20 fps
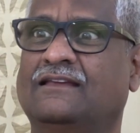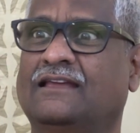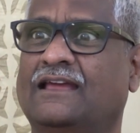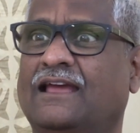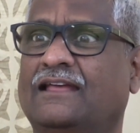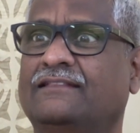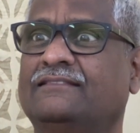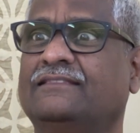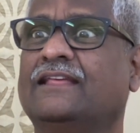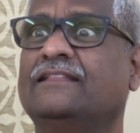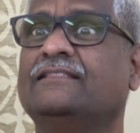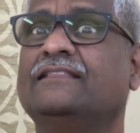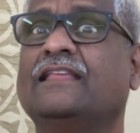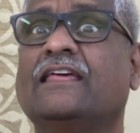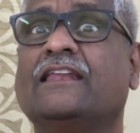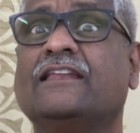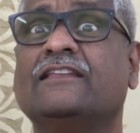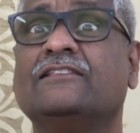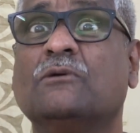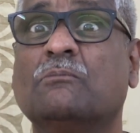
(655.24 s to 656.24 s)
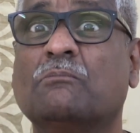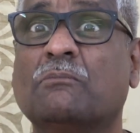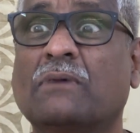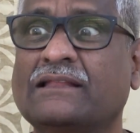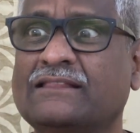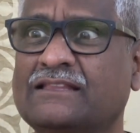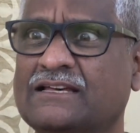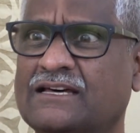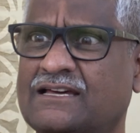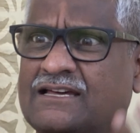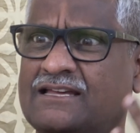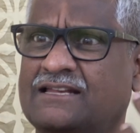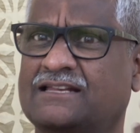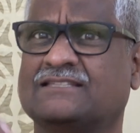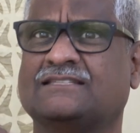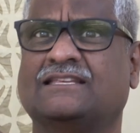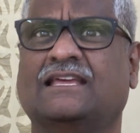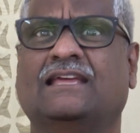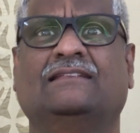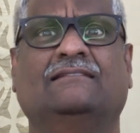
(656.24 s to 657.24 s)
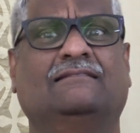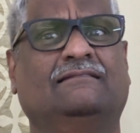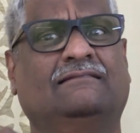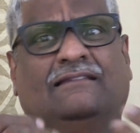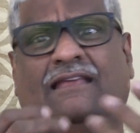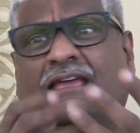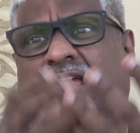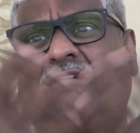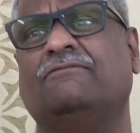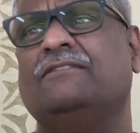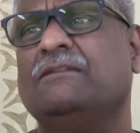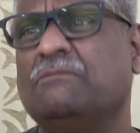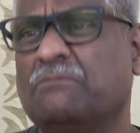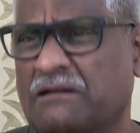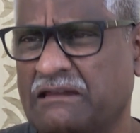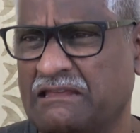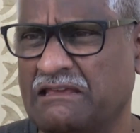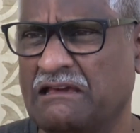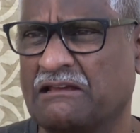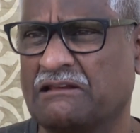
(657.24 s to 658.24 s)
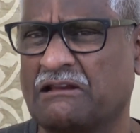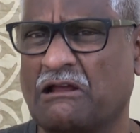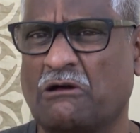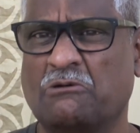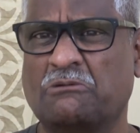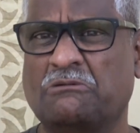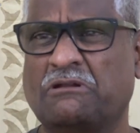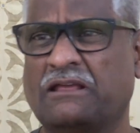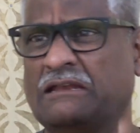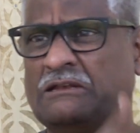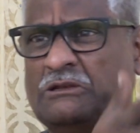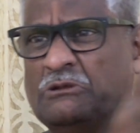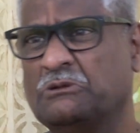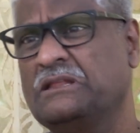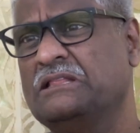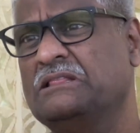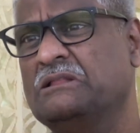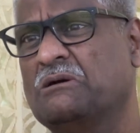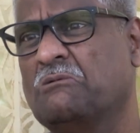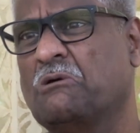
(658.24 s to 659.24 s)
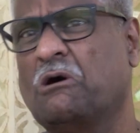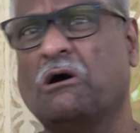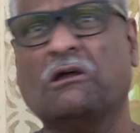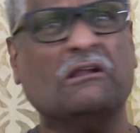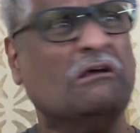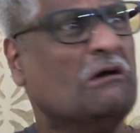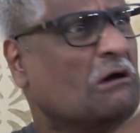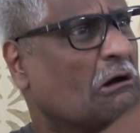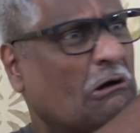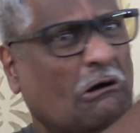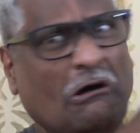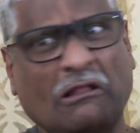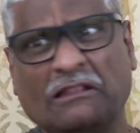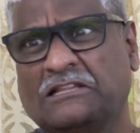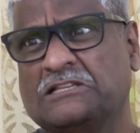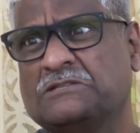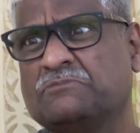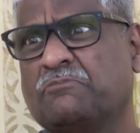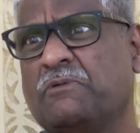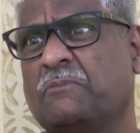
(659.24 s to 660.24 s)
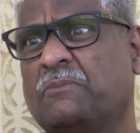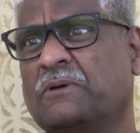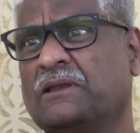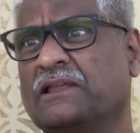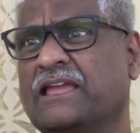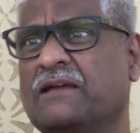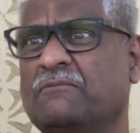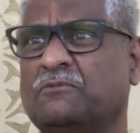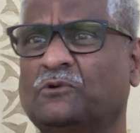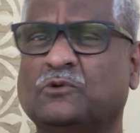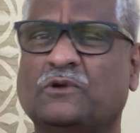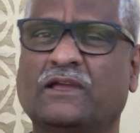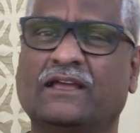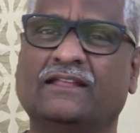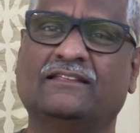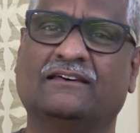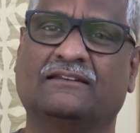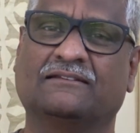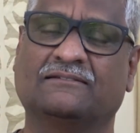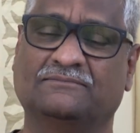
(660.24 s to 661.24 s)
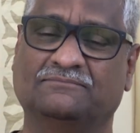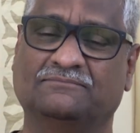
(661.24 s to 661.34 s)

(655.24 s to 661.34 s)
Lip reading: And then there is the mothers and everybody around. And during the war, all these people came together.